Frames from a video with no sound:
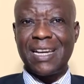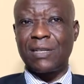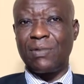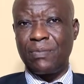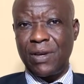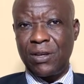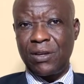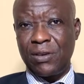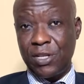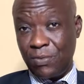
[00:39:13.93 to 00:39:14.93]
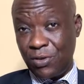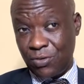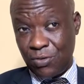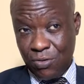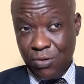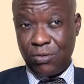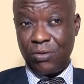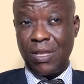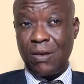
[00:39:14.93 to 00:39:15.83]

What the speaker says: as a Popperian response to Kuhn,